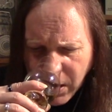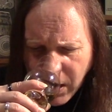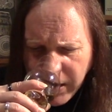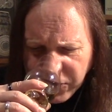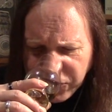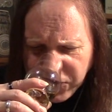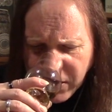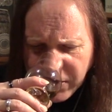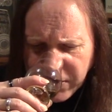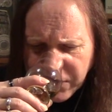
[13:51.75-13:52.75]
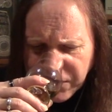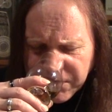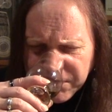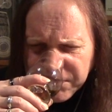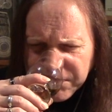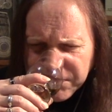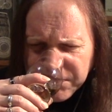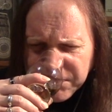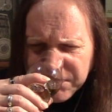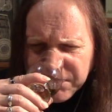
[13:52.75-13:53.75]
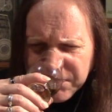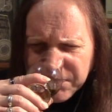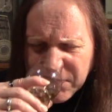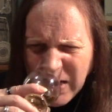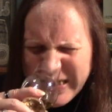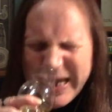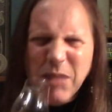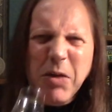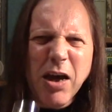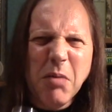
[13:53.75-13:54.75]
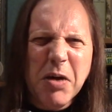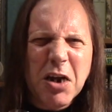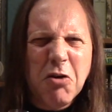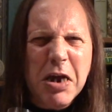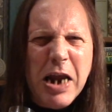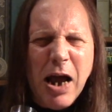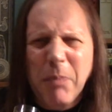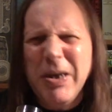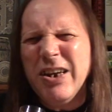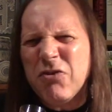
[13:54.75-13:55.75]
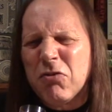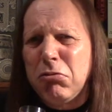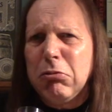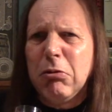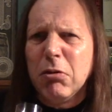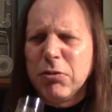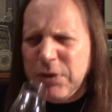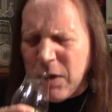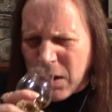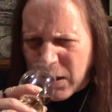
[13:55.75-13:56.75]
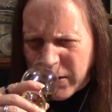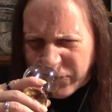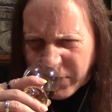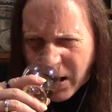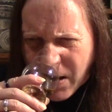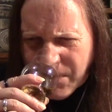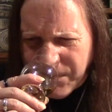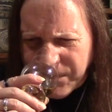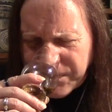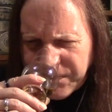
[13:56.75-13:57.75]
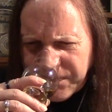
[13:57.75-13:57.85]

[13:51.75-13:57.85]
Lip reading: it's kind of, yeah, I'm getting a bit of green. I mean, it's, oh dear, it's all